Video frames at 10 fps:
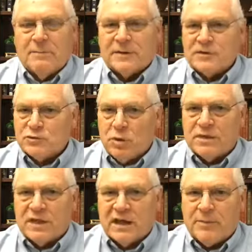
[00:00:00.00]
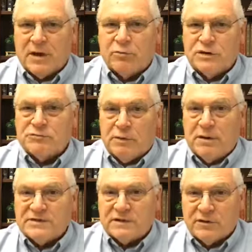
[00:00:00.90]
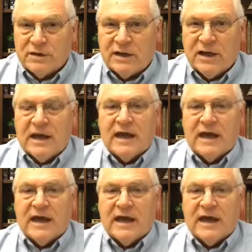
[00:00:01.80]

But there's one thing upon which we must agree,